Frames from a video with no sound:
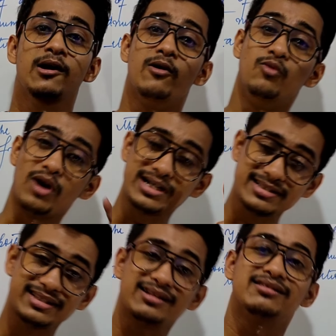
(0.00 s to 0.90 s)
what
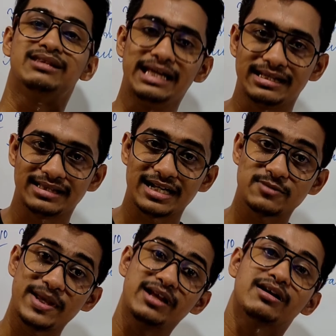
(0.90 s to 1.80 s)
is that thing that is
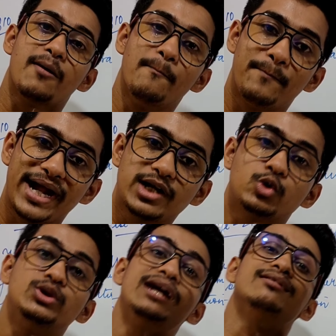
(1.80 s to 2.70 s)
being compared
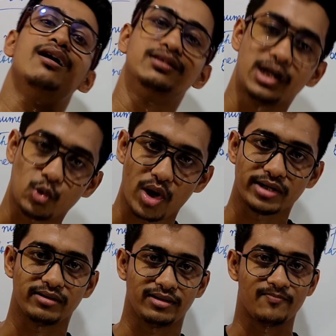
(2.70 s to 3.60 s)
to that other
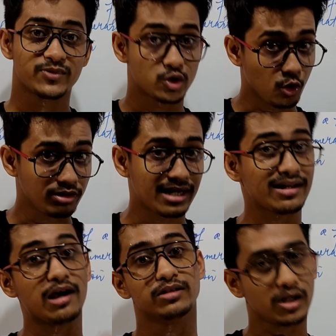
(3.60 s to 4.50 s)
quantity. So
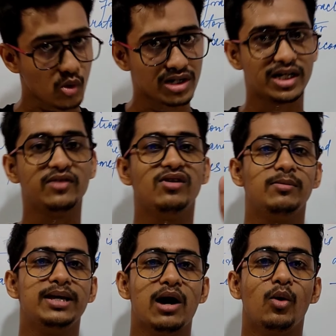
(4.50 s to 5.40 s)
that other quantity will
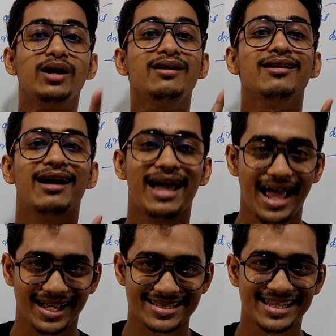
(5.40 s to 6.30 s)
be our
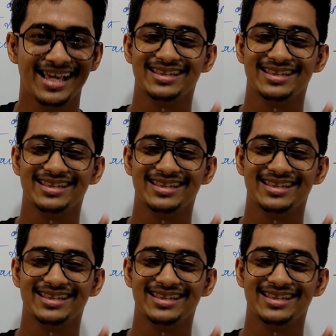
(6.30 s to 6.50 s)
x.